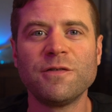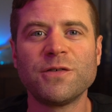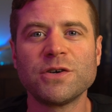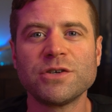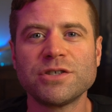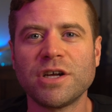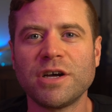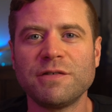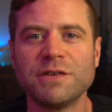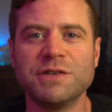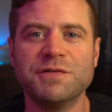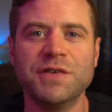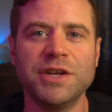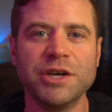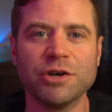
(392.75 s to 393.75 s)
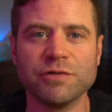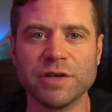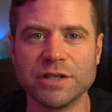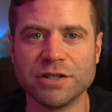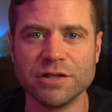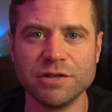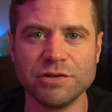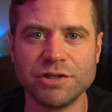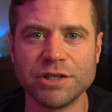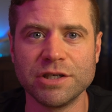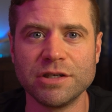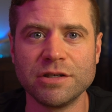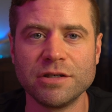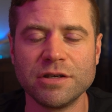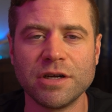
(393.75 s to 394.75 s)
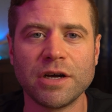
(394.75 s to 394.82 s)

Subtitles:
First off is video resolution.